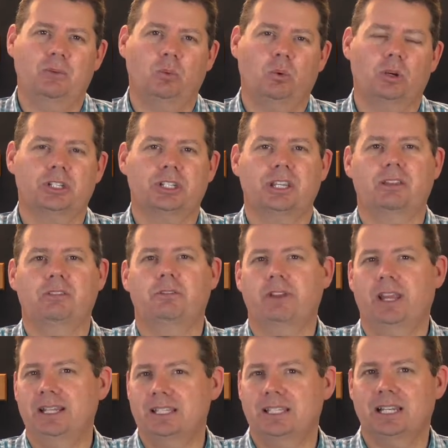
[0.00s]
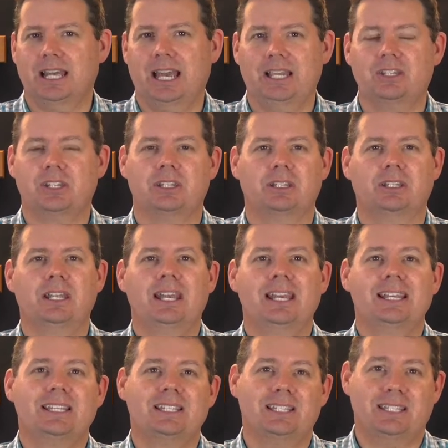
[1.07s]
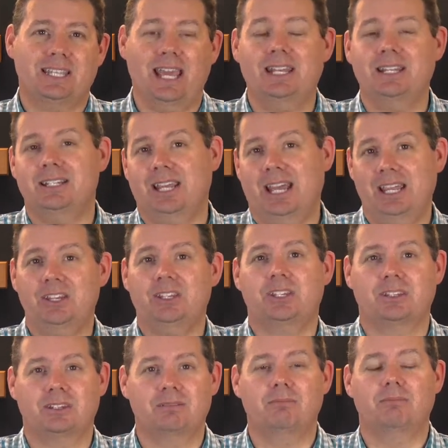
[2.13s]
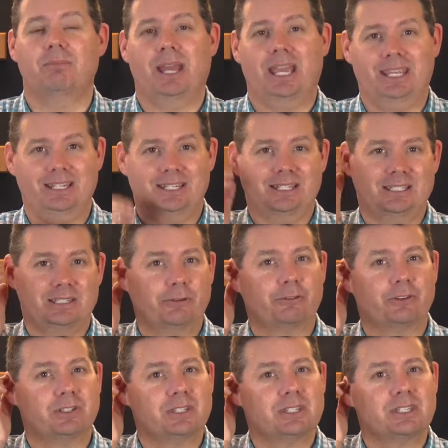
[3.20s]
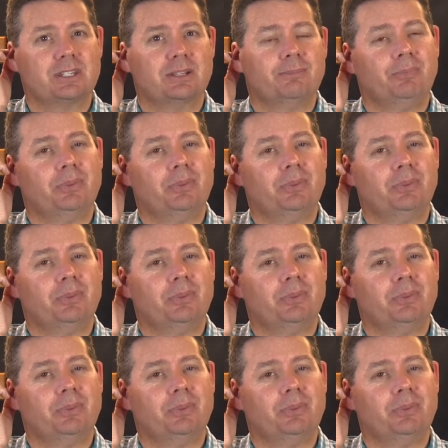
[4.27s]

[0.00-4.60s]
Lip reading: washing, ventilation, sanitation made a difference.